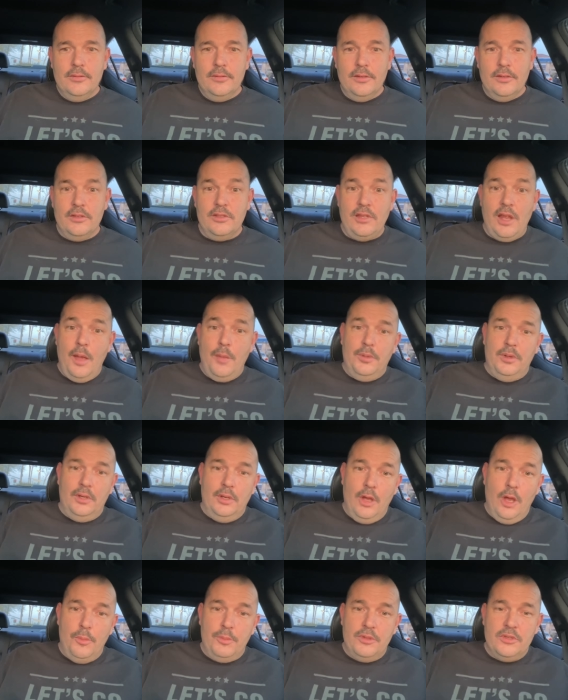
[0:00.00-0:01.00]
stopping,
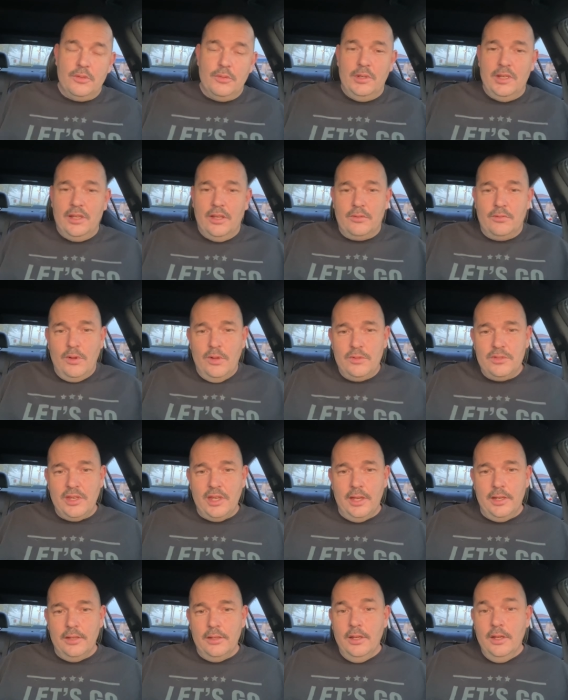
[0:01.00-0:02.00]
helping somebody on the
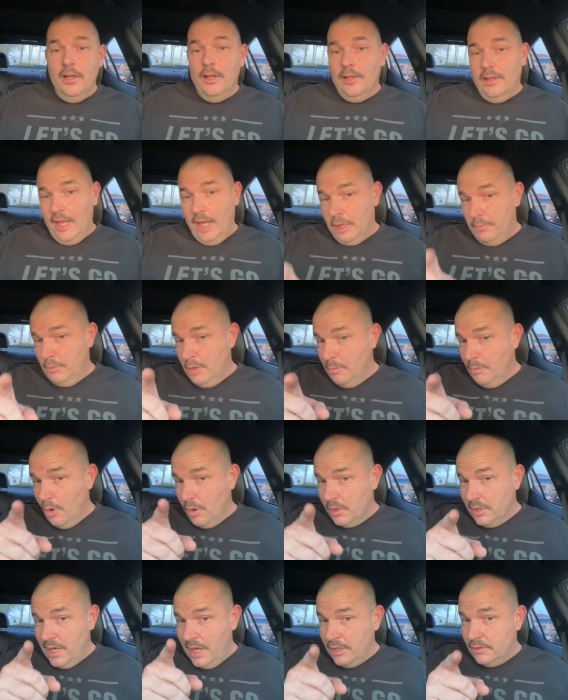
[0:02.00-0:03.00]
roadside. That can be
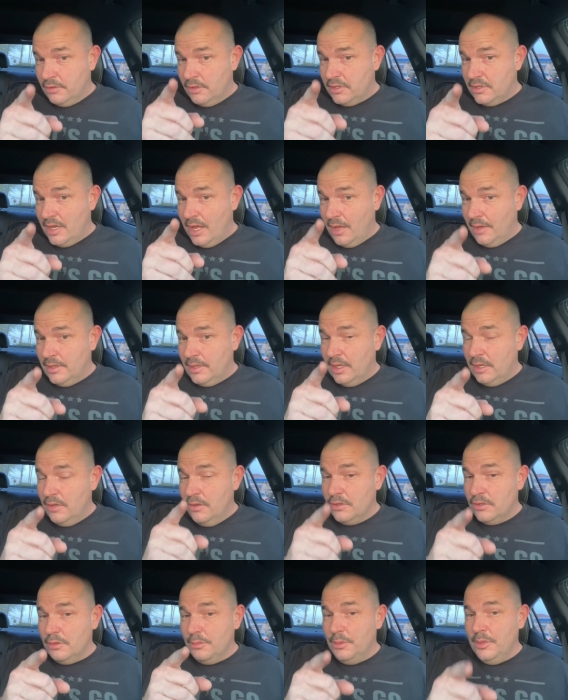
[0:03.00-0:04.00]
more dangerous now than it
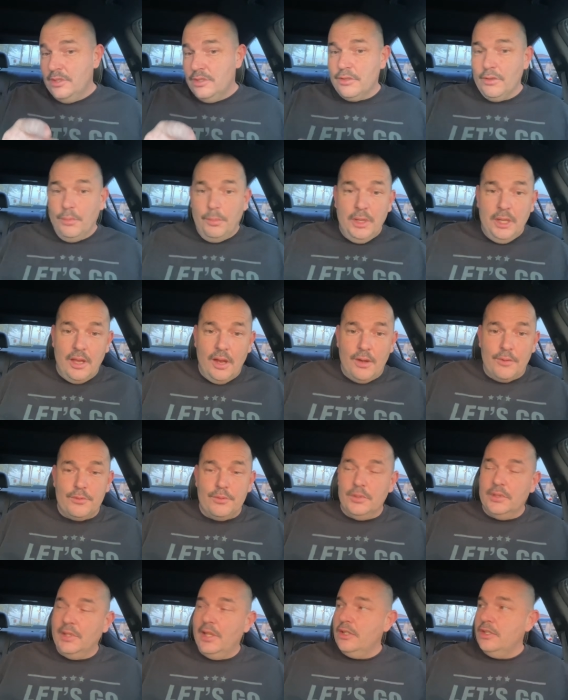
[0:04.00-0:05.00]
used to be, so be careful
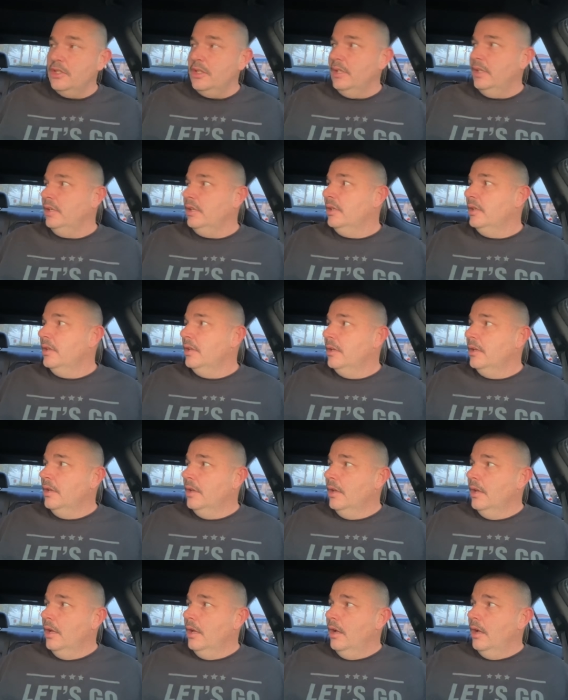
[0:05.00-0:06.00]
with that shit.
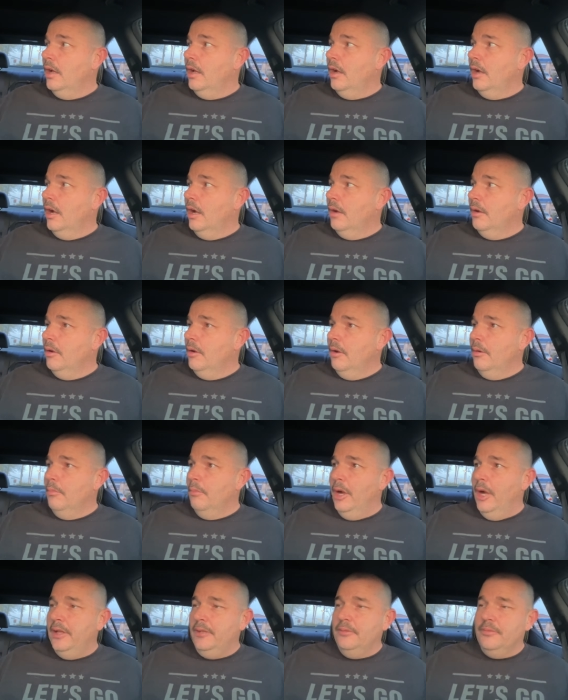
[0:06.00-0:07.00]

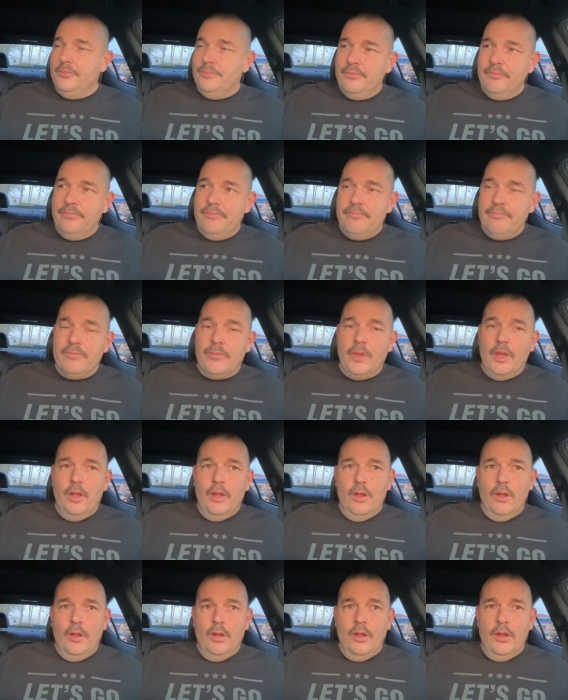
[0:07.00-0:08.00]
But
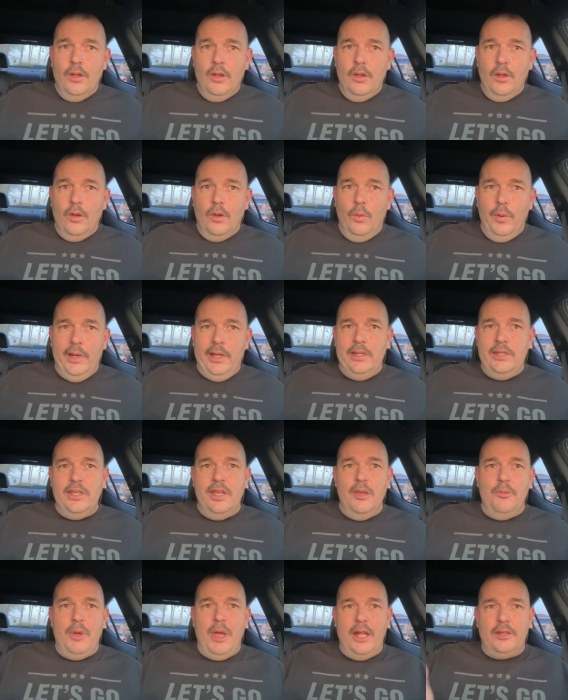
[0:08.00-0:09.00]
we need to
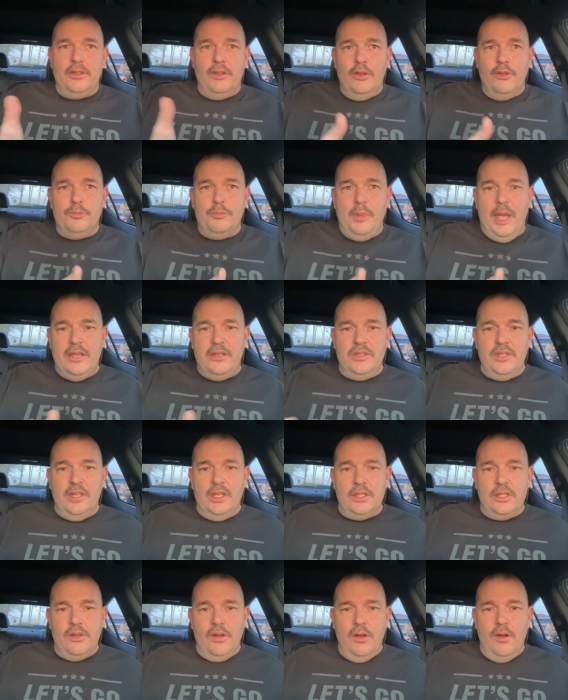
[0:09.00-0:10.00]
get back to those
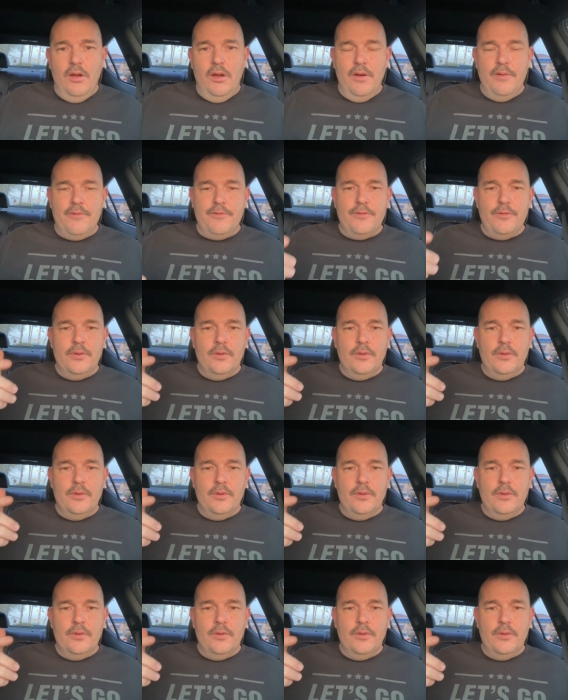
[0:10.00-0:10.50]
basics of